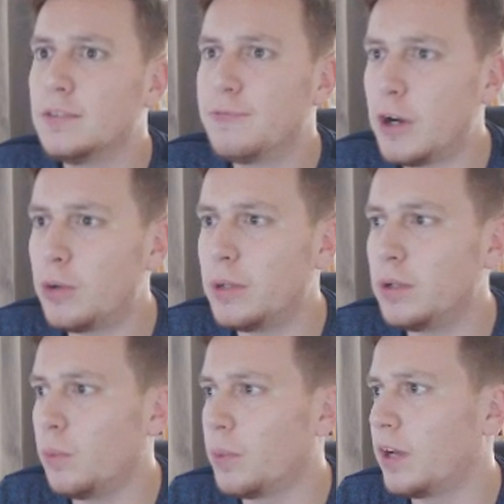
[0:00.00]

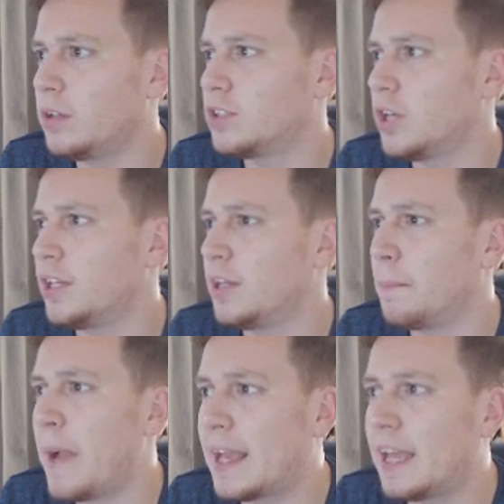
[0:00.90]
Veltman, we only signed at the
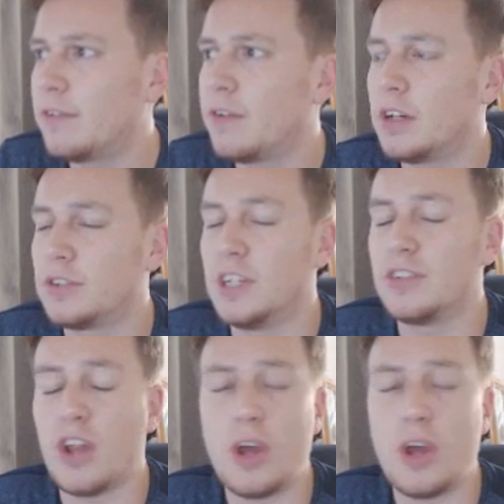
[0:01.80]
back end of last season.